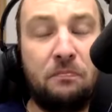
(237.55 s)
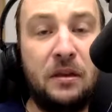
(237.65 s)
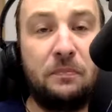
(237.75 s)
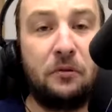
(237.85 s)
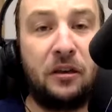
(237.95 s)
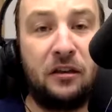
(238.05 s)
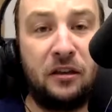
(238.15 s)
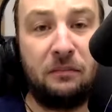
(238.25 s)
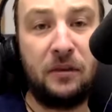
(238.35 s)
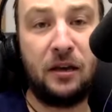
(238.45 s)
people can
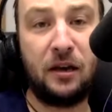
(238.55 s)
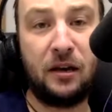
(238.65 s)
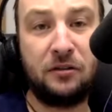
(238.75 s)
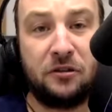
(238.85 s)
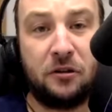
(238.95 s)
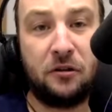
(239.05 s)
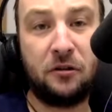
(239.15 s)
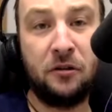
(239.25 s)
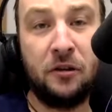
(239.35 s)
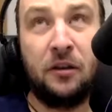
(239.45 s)
get behind
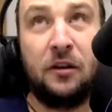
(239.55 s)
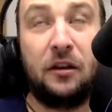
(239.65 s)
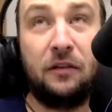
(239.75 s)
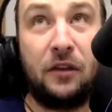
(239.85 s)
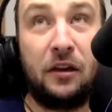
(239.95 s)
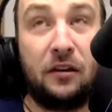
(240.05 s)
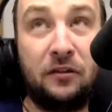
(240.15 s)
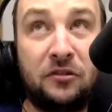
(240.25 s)
y'all, if they can